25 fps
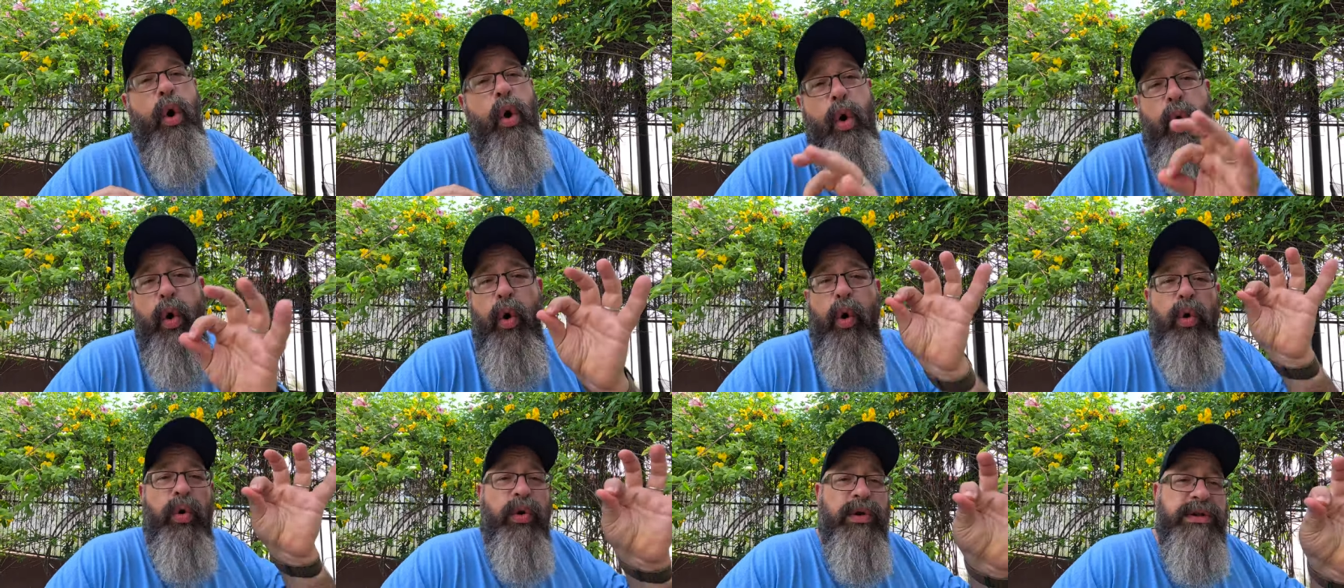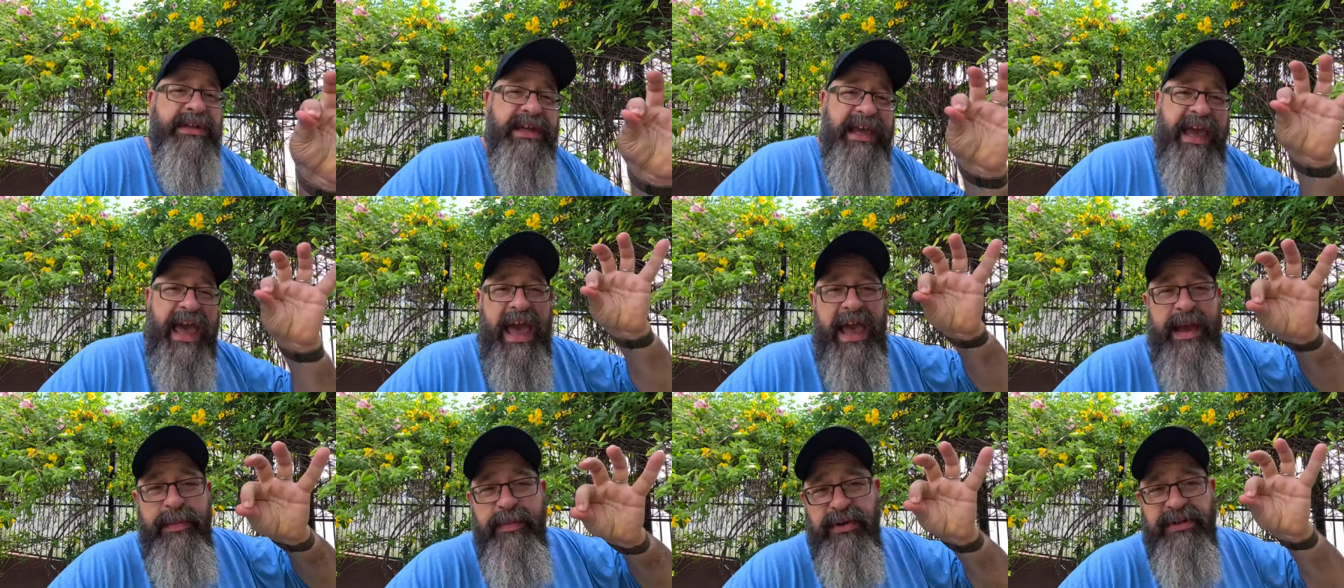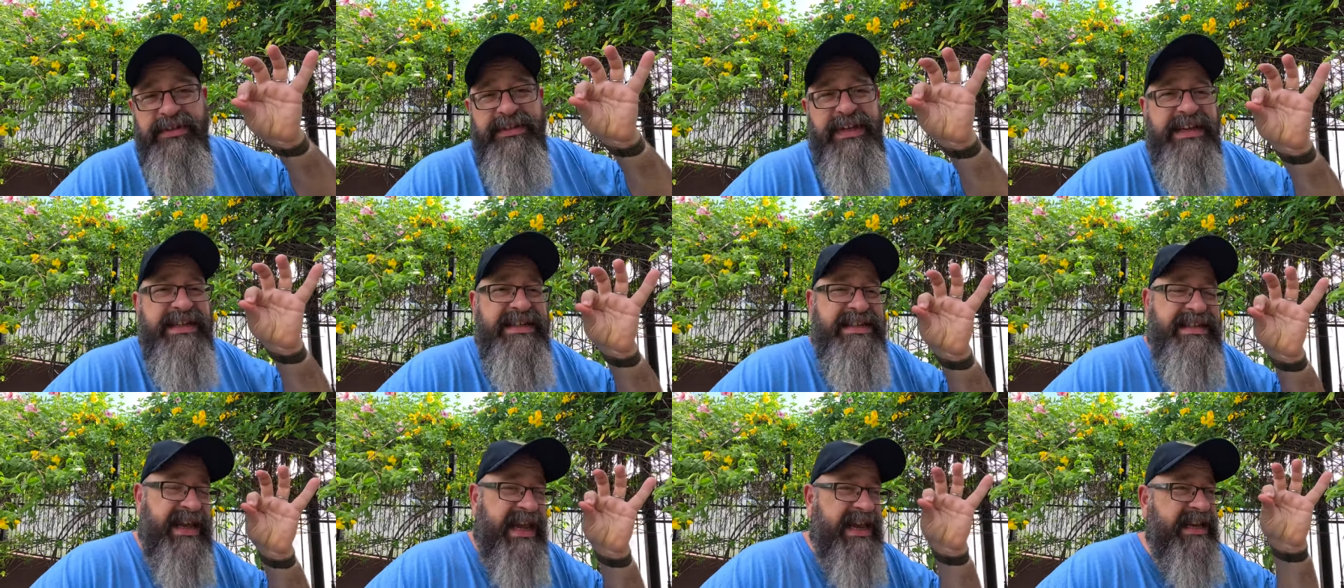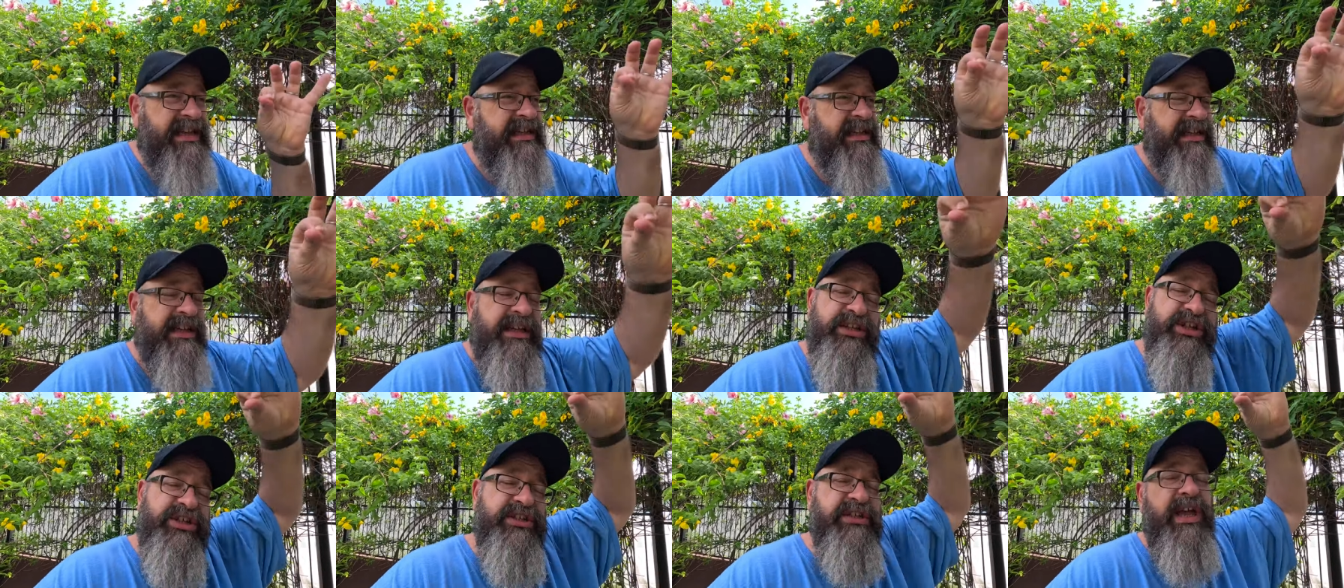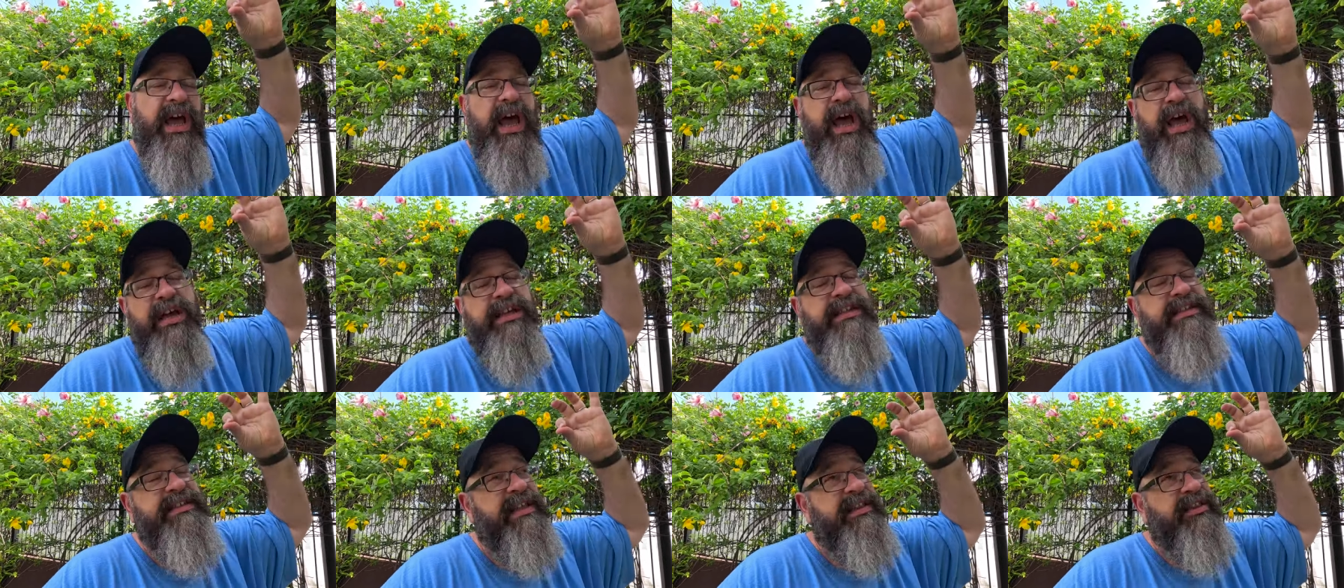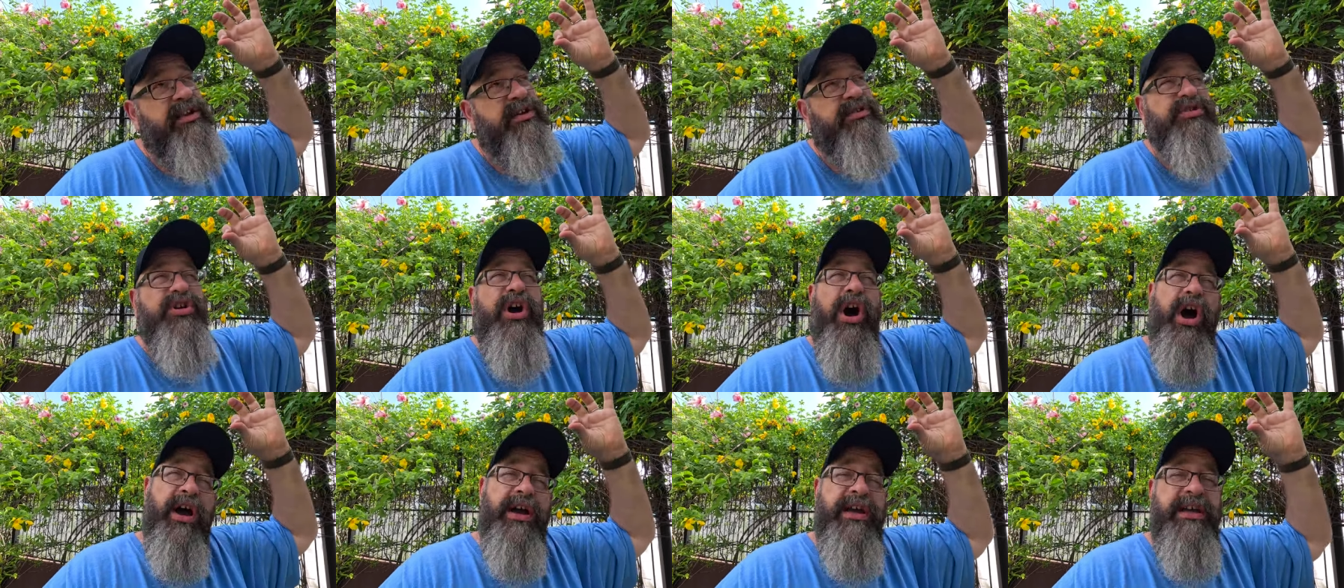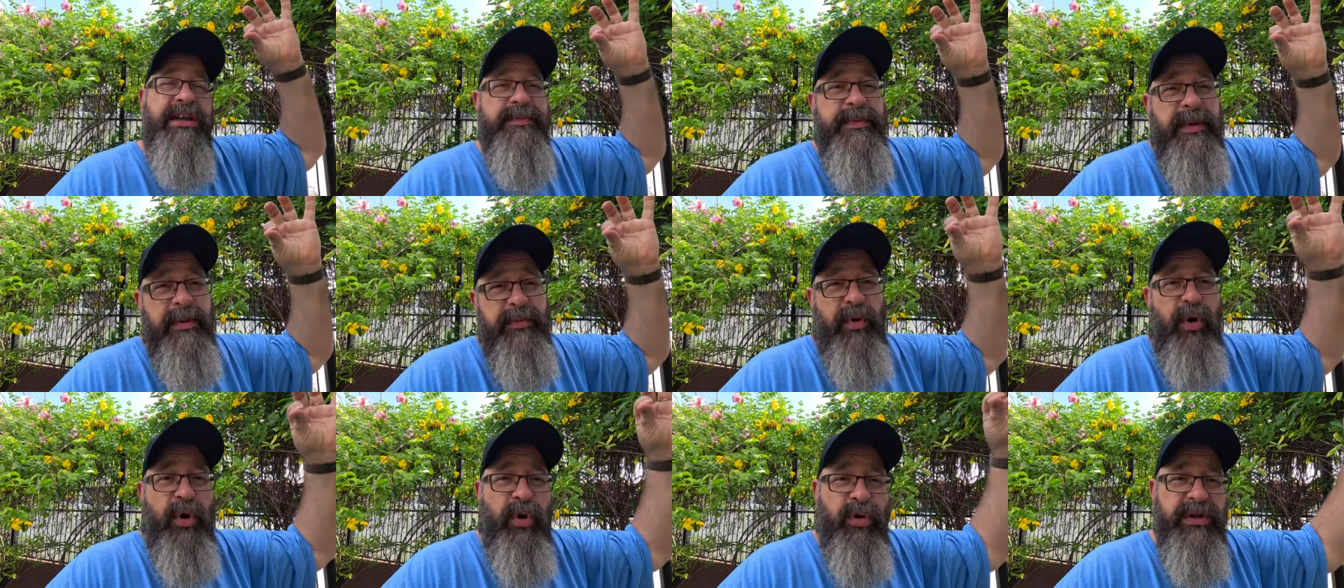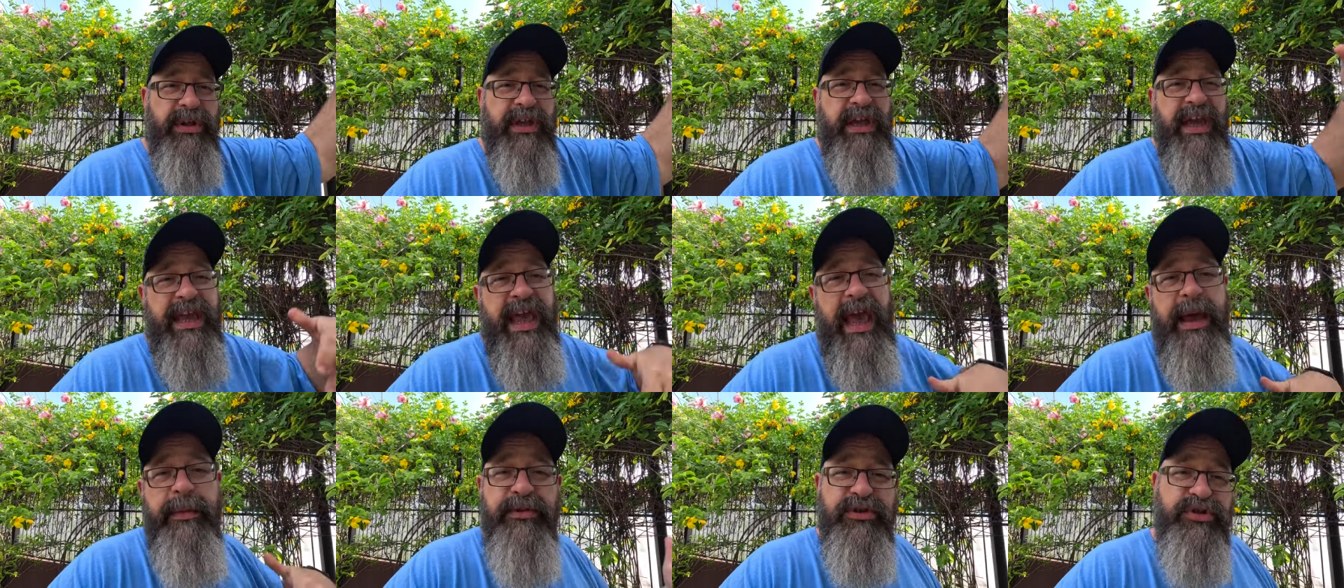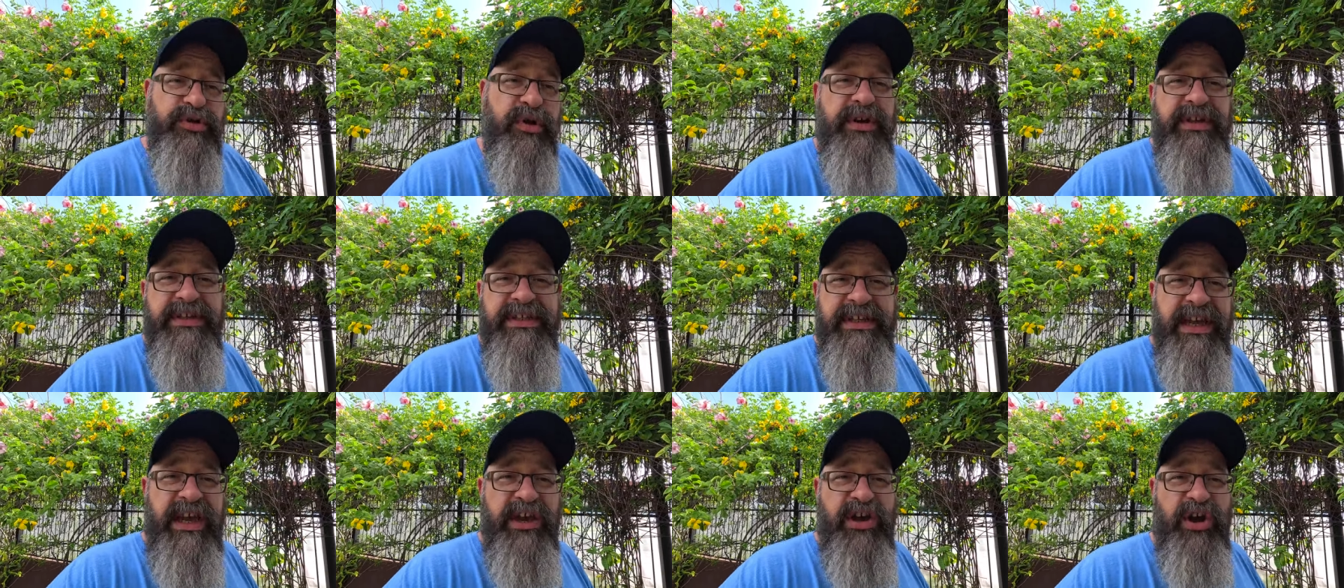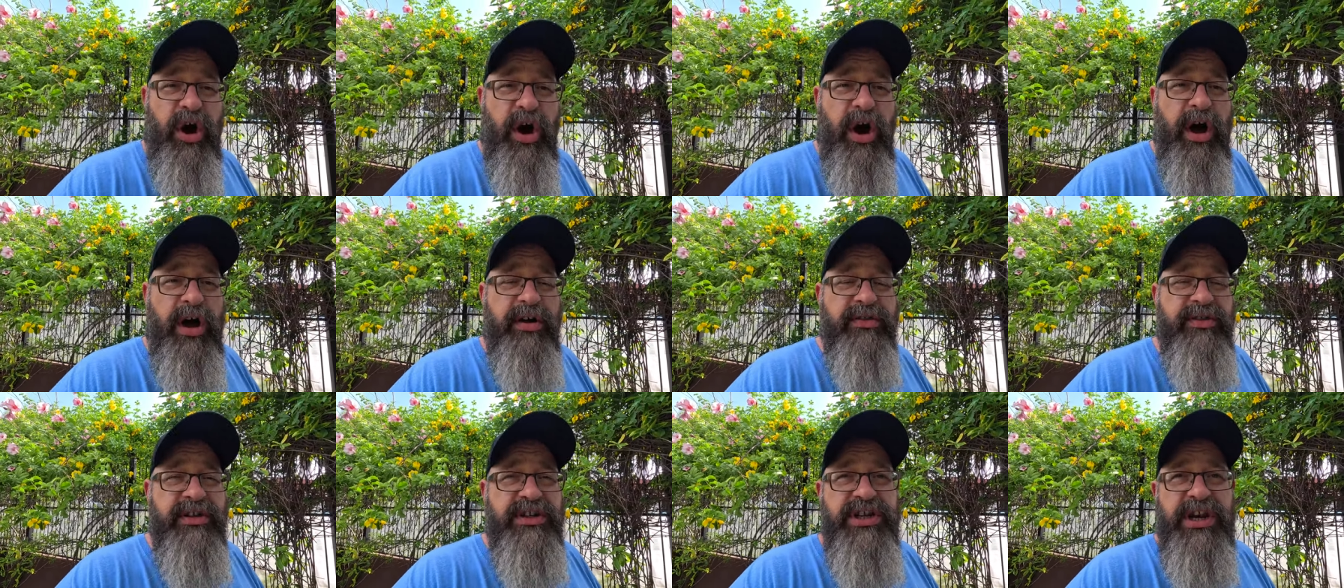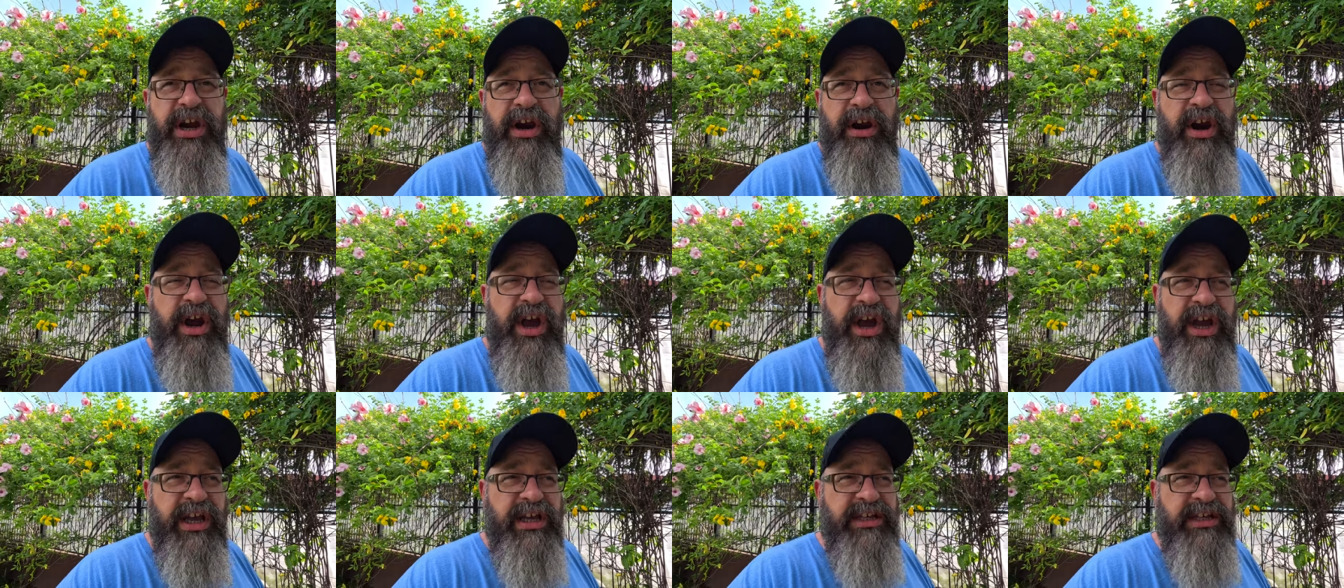hold cables and daintily just sit there talking to people holding a cable so it doesn't get caught on the chair.